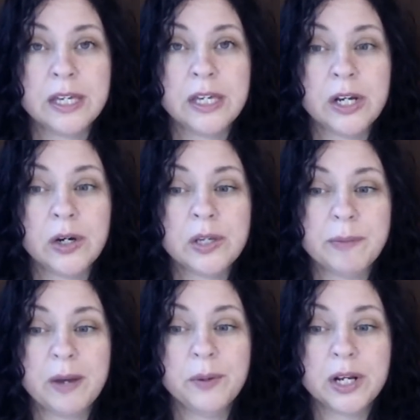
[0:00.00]
You know, you
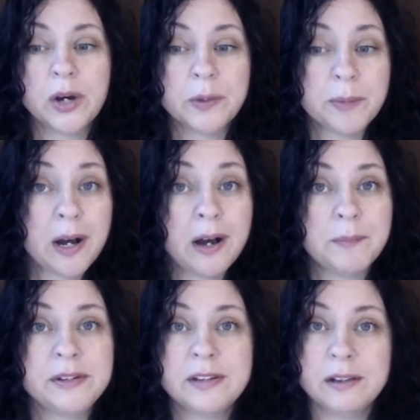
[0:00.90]
might want to go to
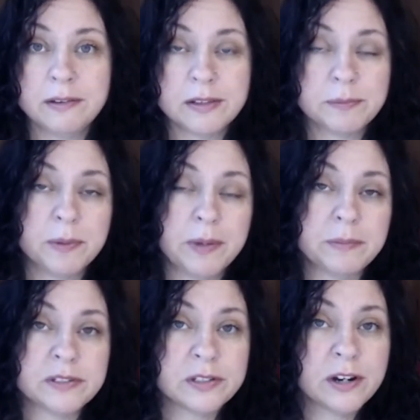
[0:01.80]
mom and tell her this, but
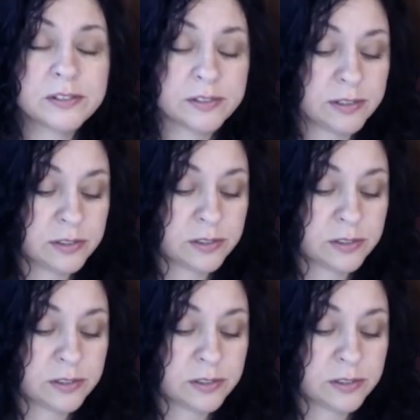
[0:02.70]
mom's a narcissist.